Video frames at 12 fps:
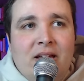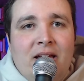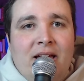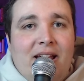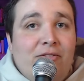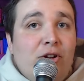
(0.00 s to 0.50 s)

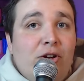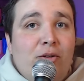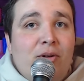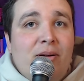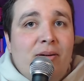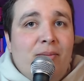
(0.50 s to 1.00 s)
And if you don't know
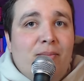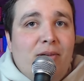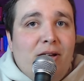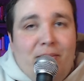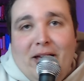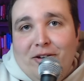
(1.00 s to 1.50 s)
what
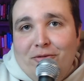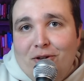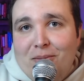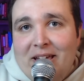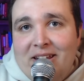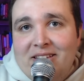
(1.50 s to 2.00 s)
Commander
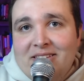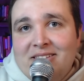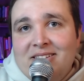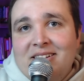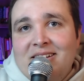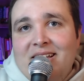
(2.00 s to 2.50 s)
format
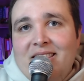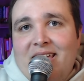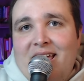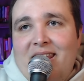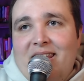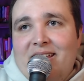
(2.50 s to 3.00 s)
is,
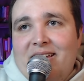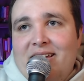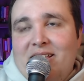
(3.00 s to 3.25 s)
then it's